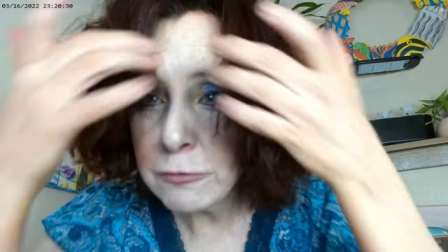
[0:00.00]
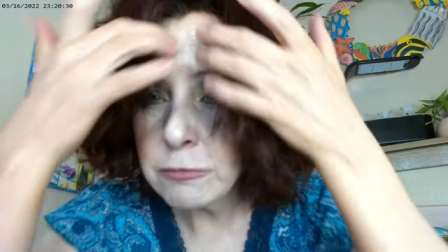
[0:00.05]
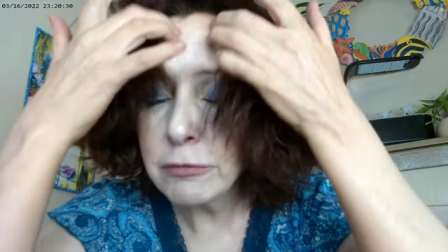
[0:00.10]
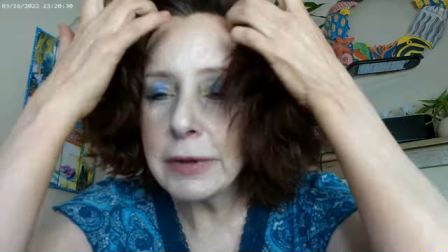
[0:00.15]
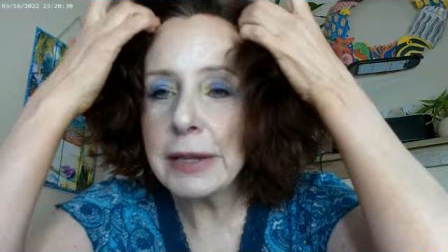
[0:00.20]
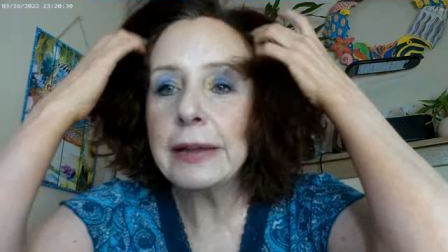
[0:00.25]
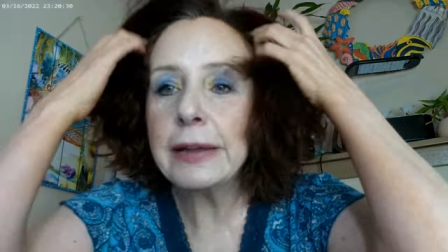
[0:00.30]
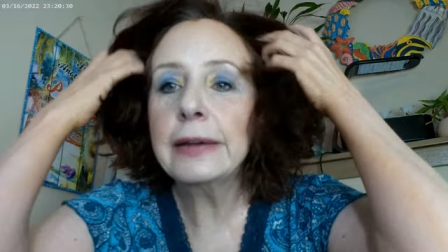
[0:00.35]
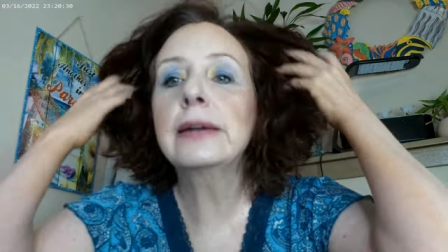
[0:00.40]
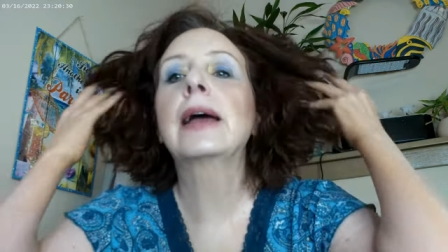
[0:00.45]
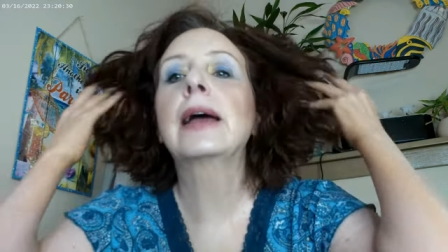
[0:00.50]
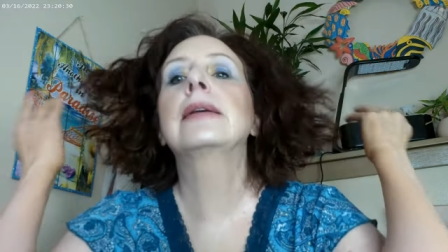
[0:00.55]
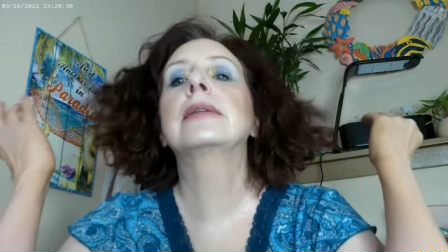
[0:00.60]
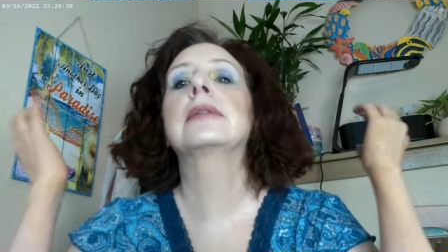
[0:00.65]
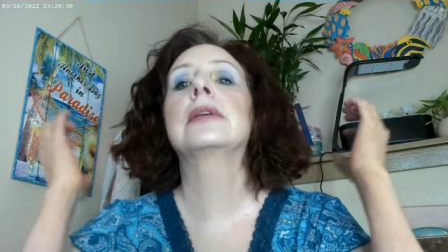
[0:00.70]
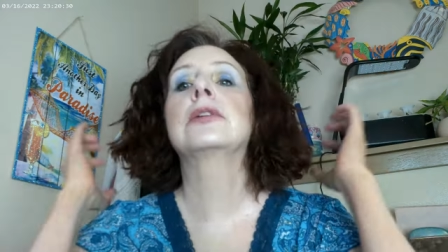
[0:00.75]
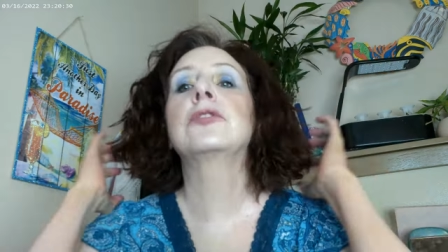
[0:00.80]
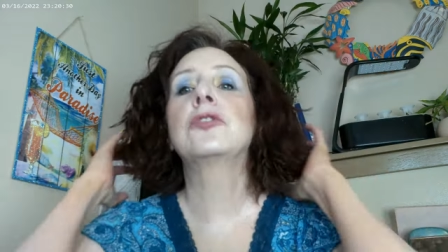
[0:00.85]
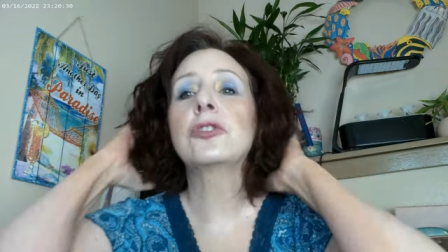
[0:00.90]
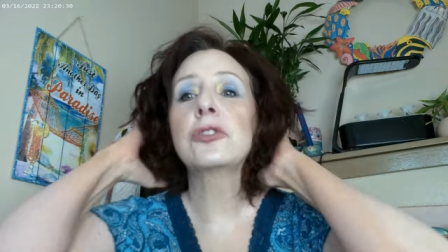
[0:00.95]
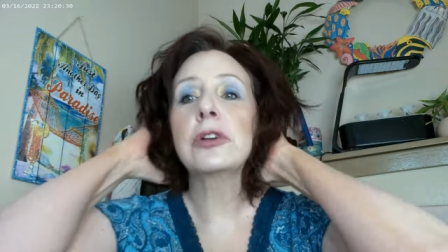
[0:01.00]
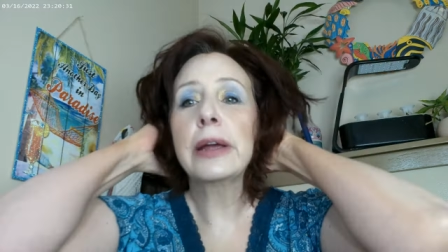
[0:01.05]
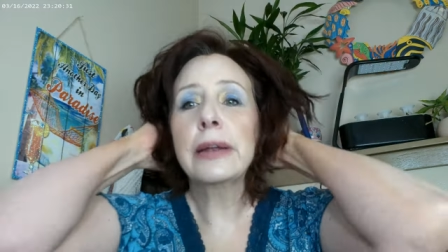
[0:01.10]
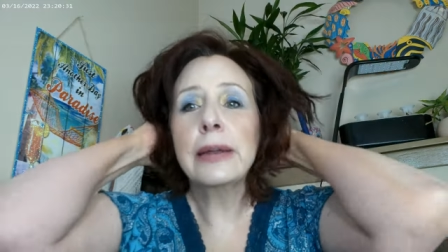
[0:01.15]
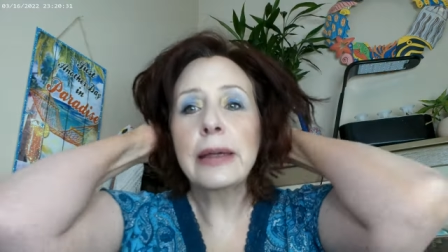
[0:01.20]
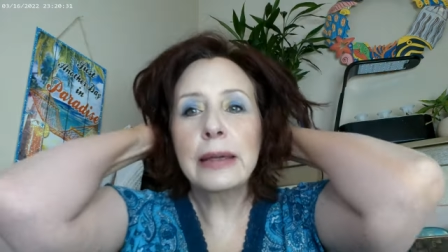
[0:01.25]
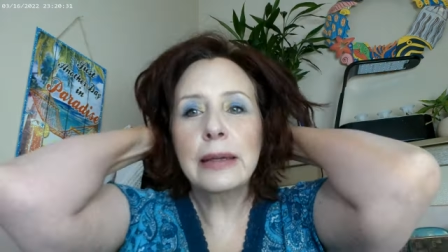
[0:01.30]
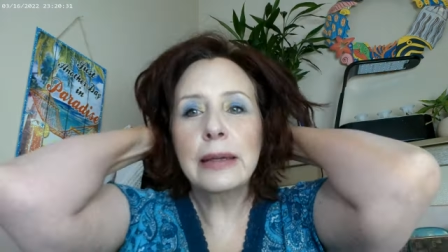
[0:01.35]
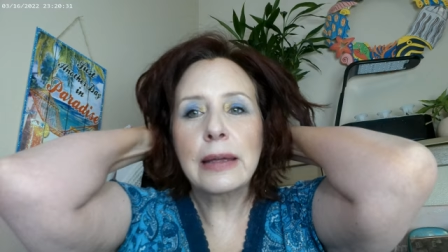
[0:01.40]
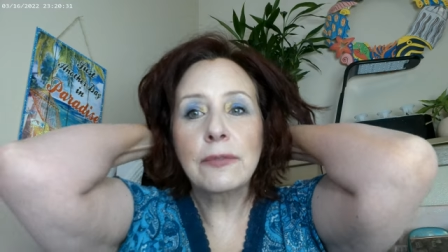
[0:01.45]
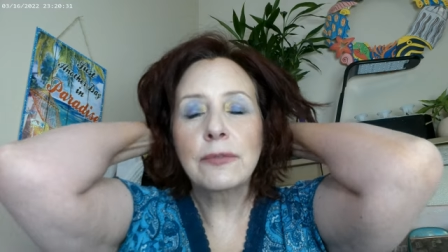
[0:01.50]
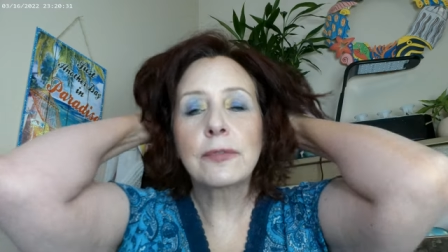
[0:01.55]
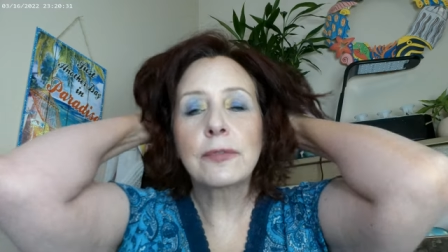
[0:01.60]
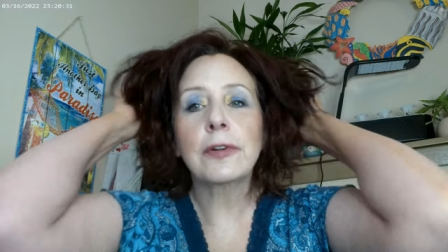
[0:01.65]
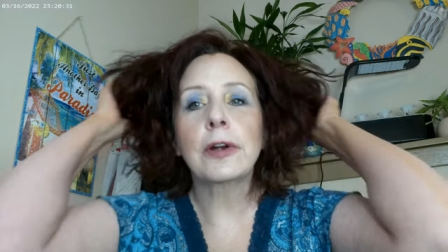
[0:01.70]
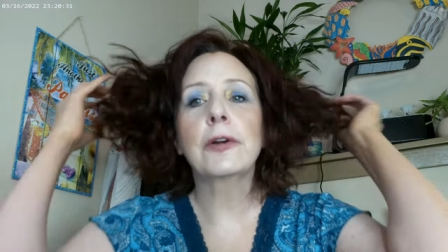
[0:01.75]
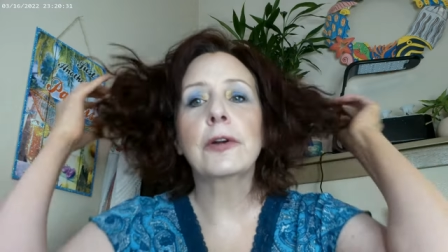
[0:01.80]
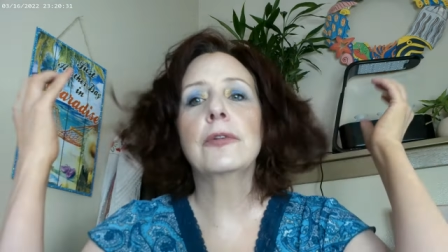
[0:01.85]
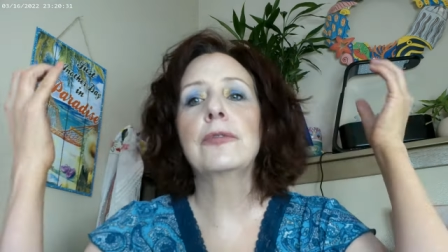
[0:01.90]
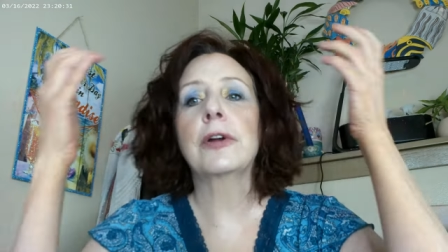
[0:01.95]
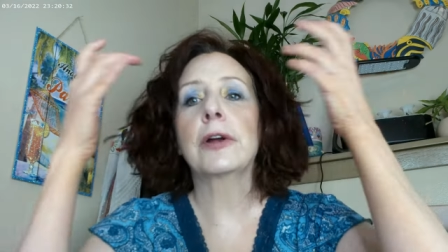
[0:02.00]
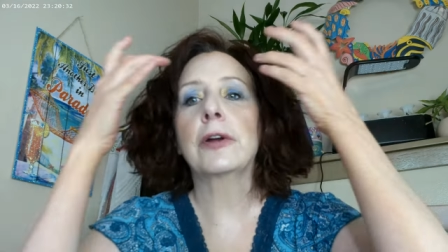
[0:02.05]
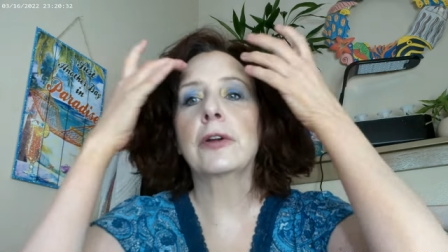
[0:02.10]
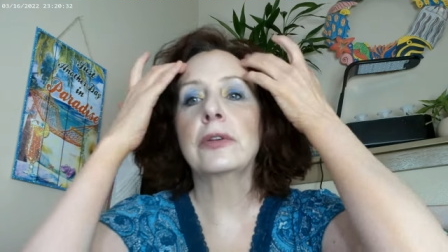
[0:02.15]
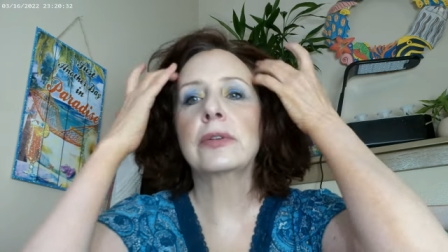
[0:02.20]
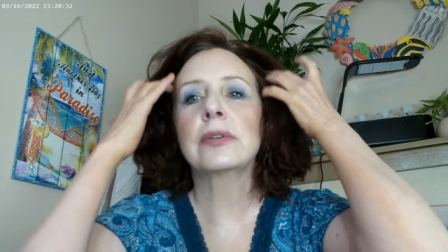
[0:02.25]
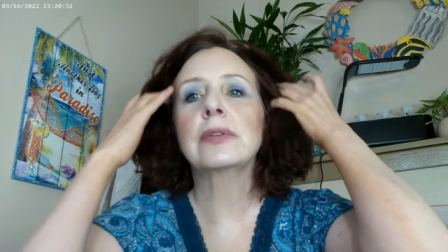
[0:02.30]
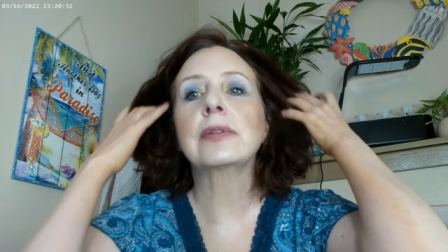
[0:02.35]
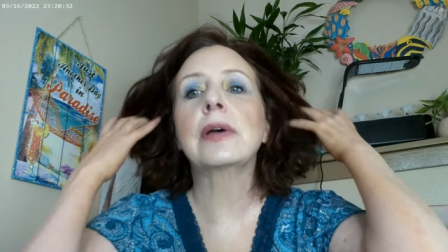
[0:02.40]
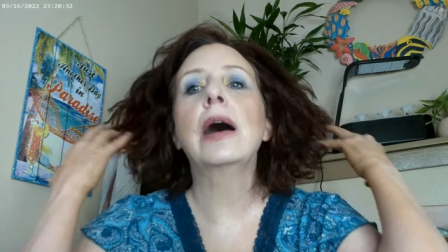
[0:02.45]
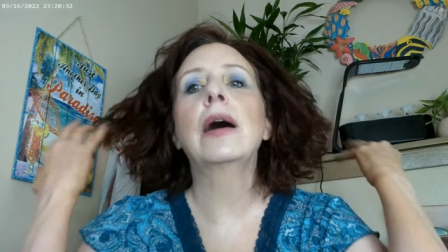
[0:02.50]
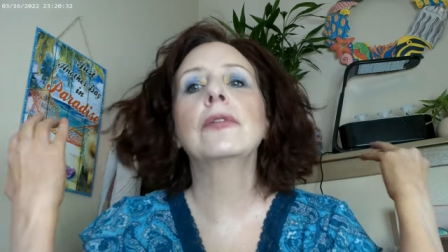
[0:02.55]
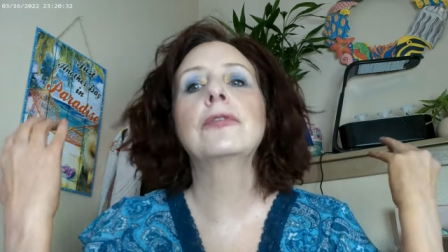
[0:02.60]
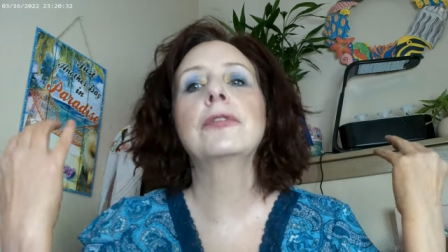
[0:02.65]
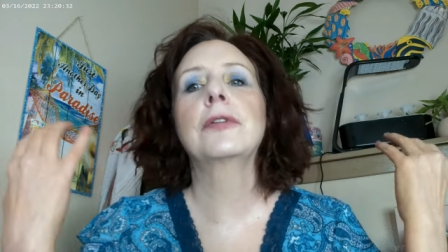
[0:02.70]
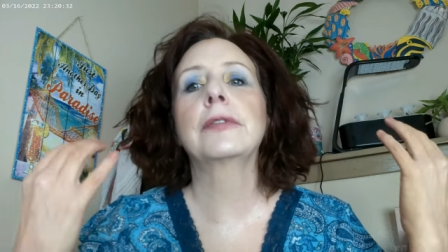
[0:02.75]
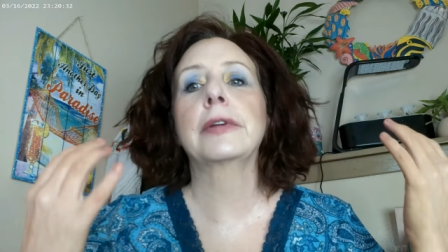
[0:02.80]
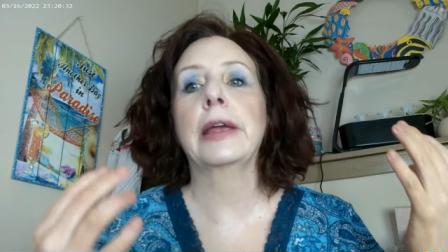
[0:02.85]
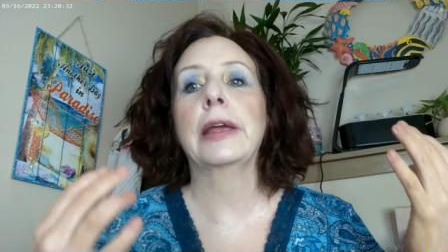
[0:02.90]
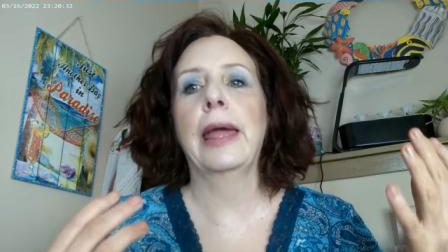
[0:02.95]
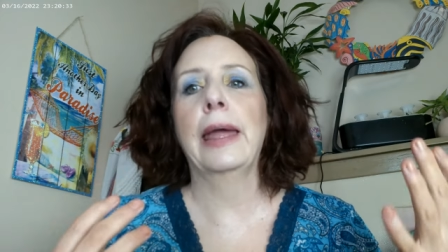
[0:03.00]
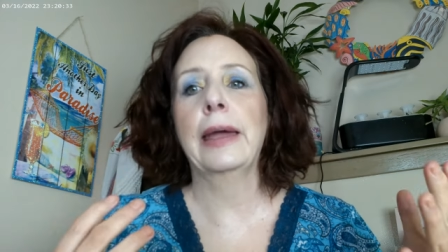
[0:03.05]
it really nice and shiny and very, very soft.